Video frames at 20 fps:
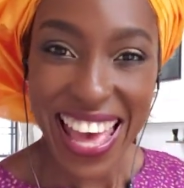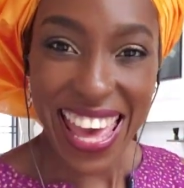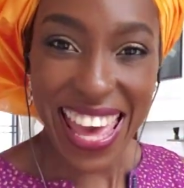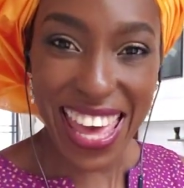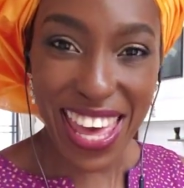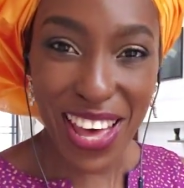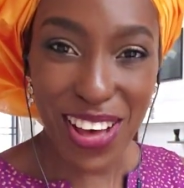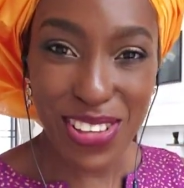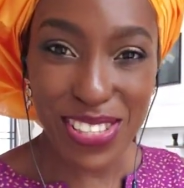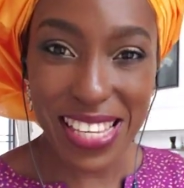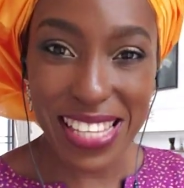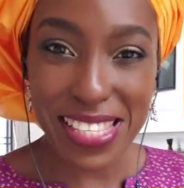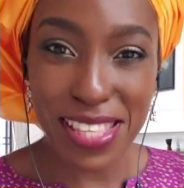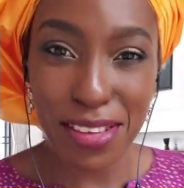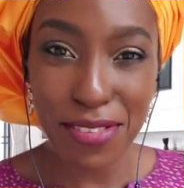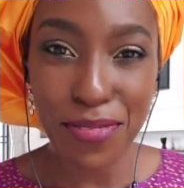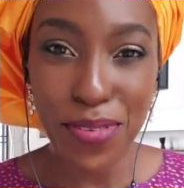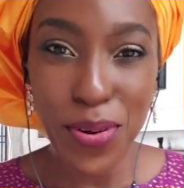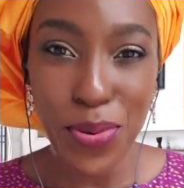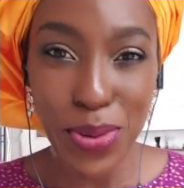He uses
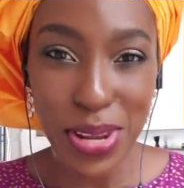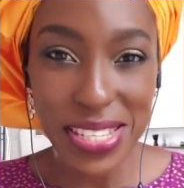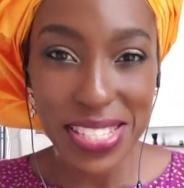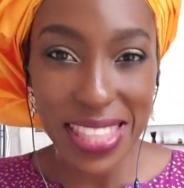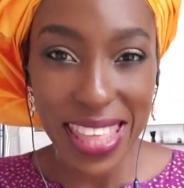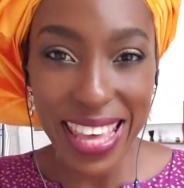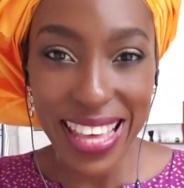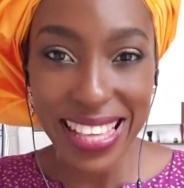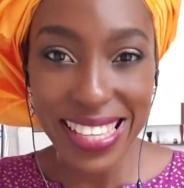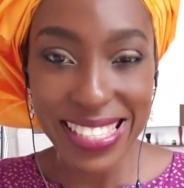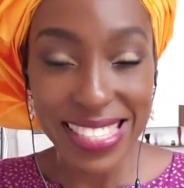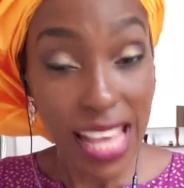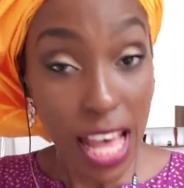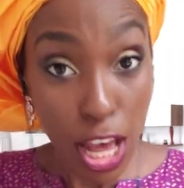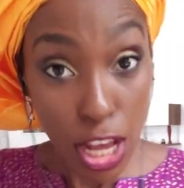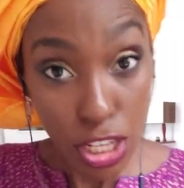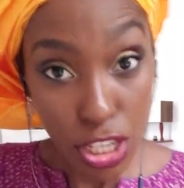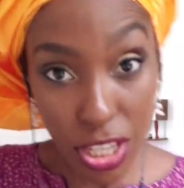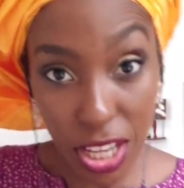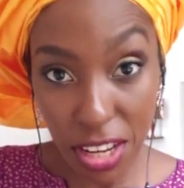the foolish things
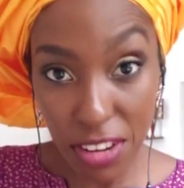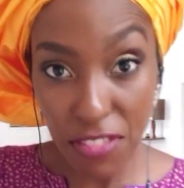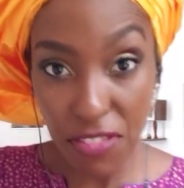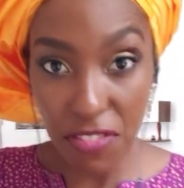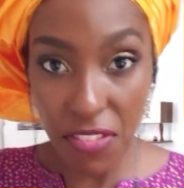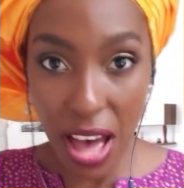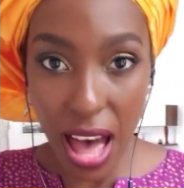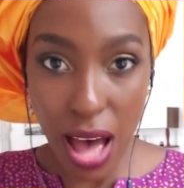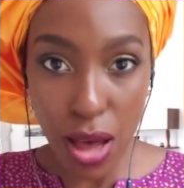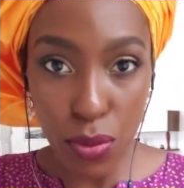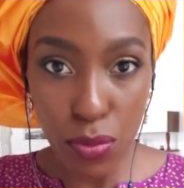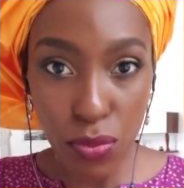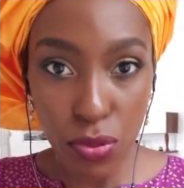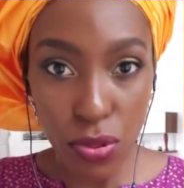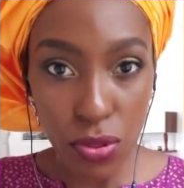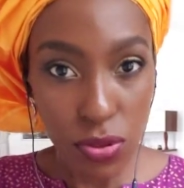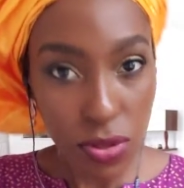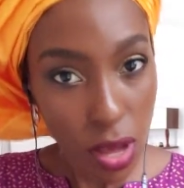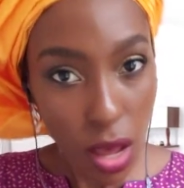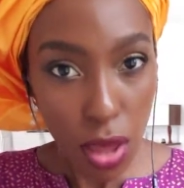to
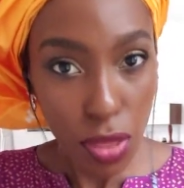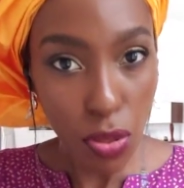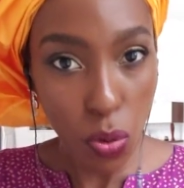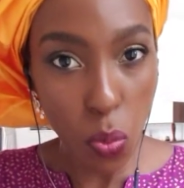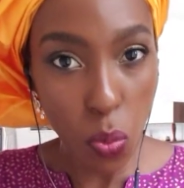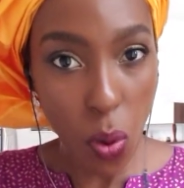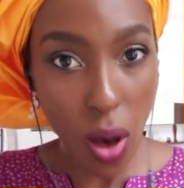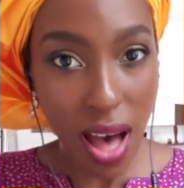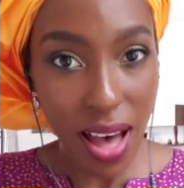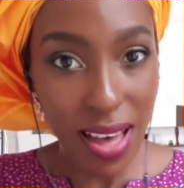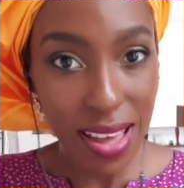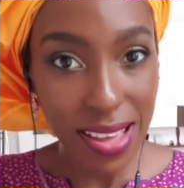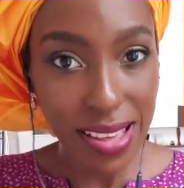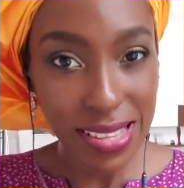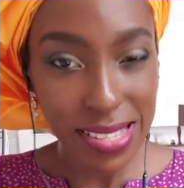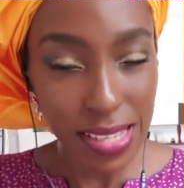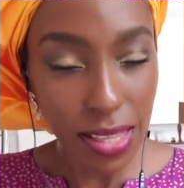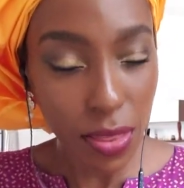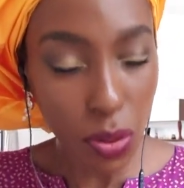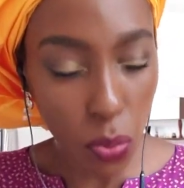confound the
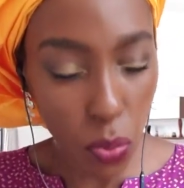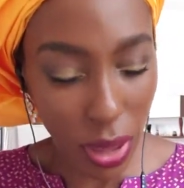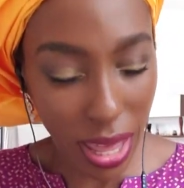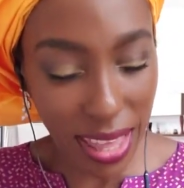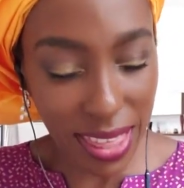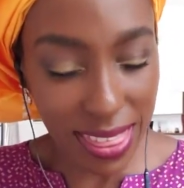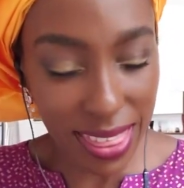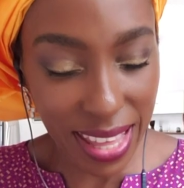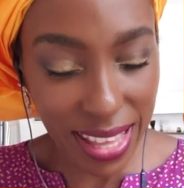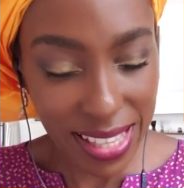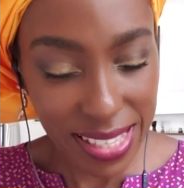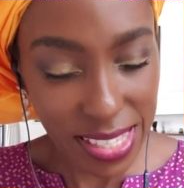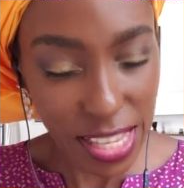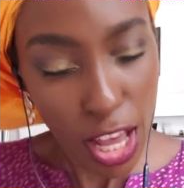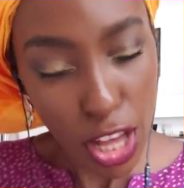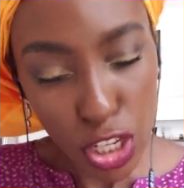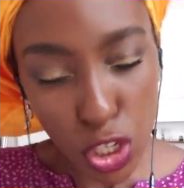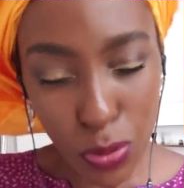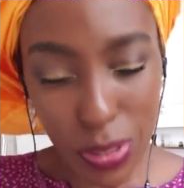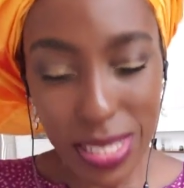wise and the weak things
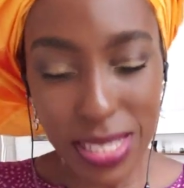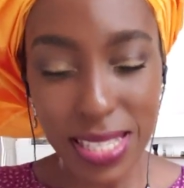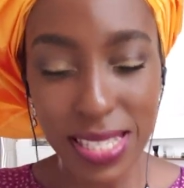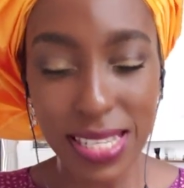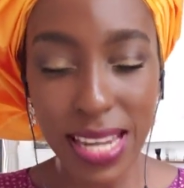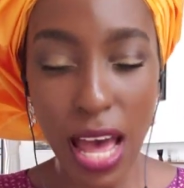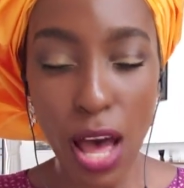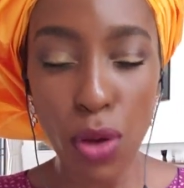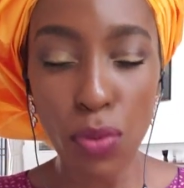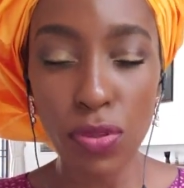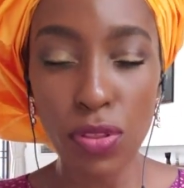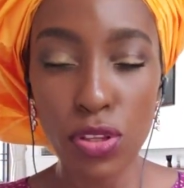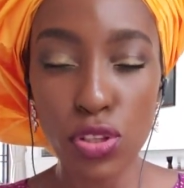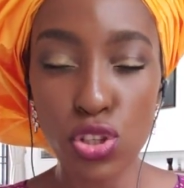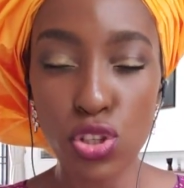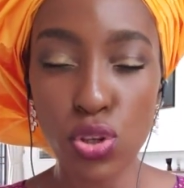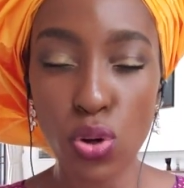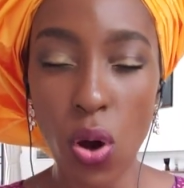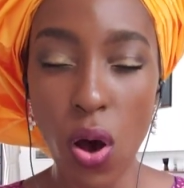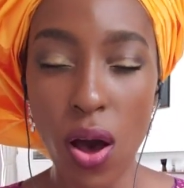to astound the
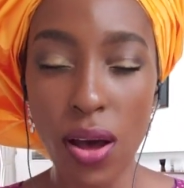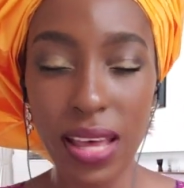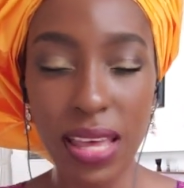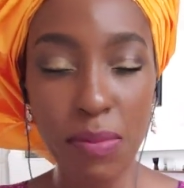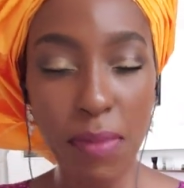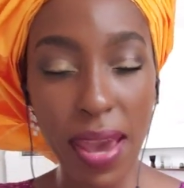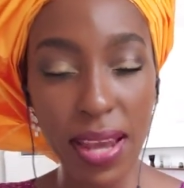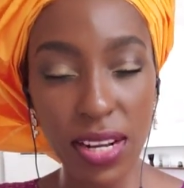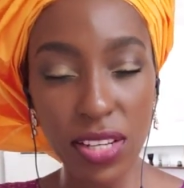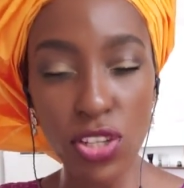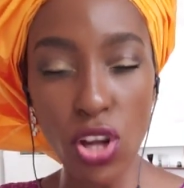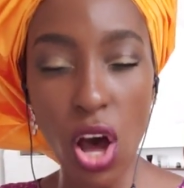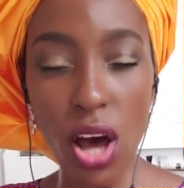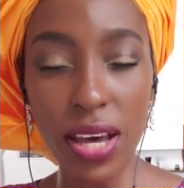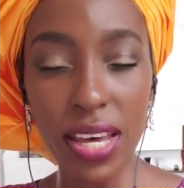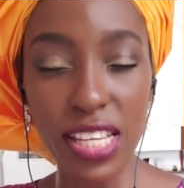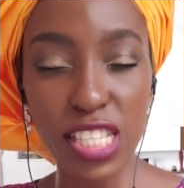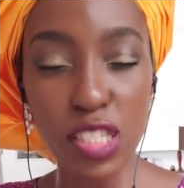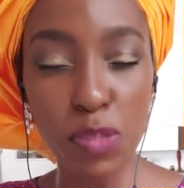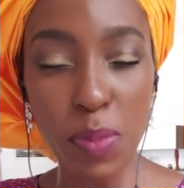strong. He made a
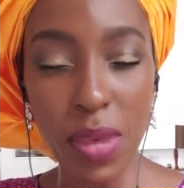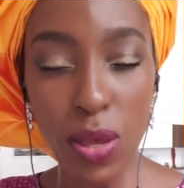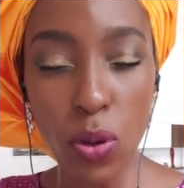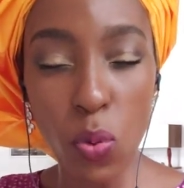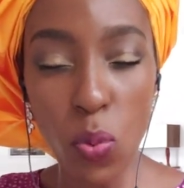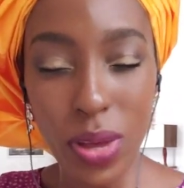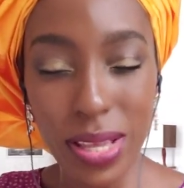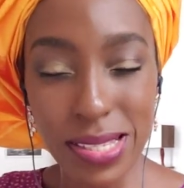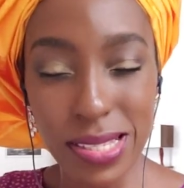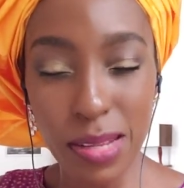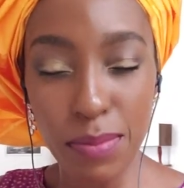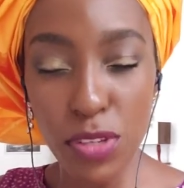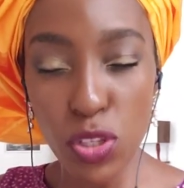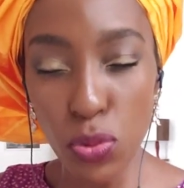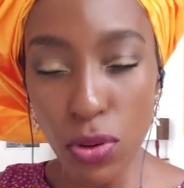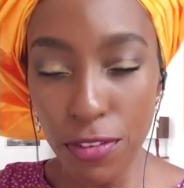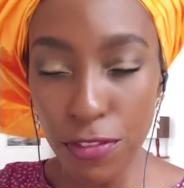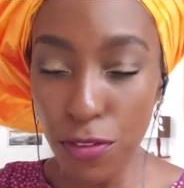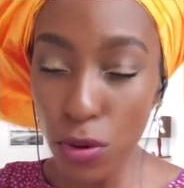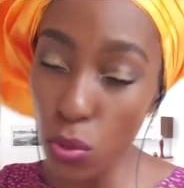donkey speak wisdom
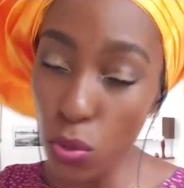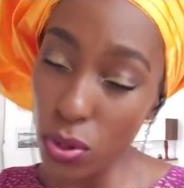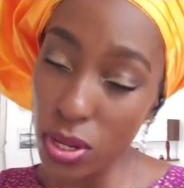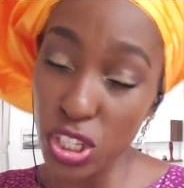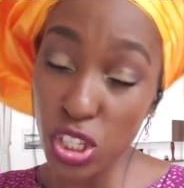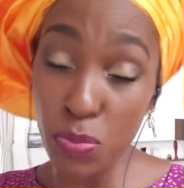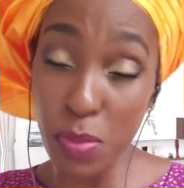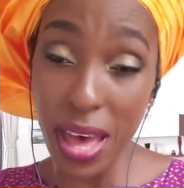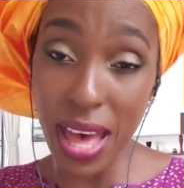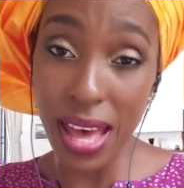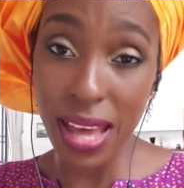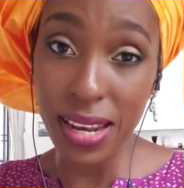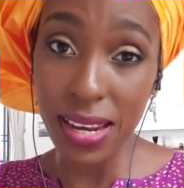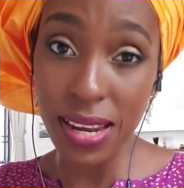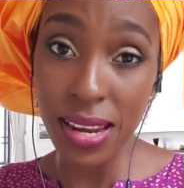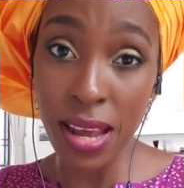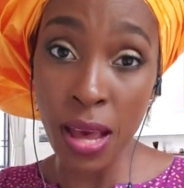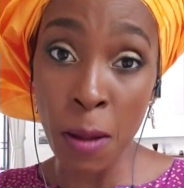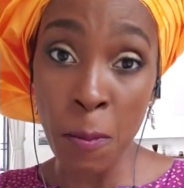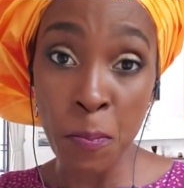to a foolish
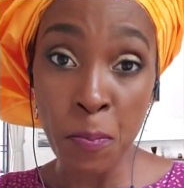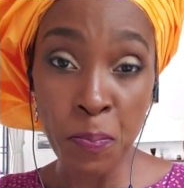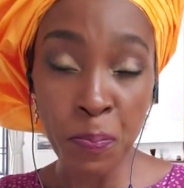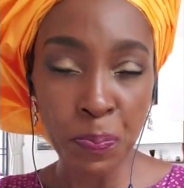man.